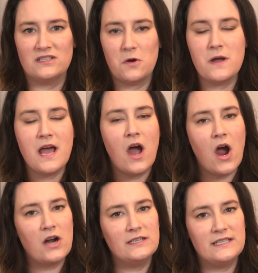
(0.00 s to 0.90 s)
So
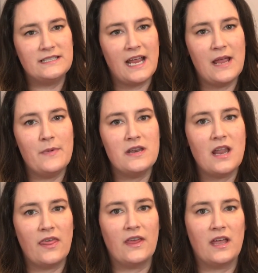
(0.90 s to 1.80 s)
hard to say, but
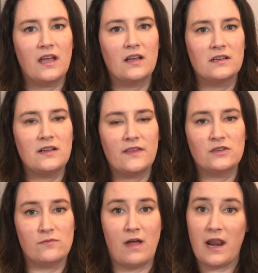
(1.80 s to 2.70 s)
nothing
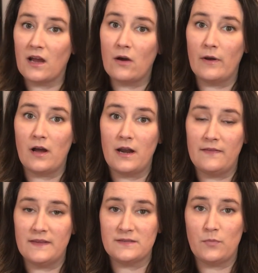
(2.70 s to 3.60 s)
dramatic going on at
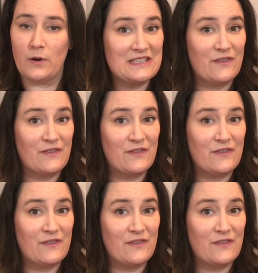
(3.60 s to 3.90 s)
this point.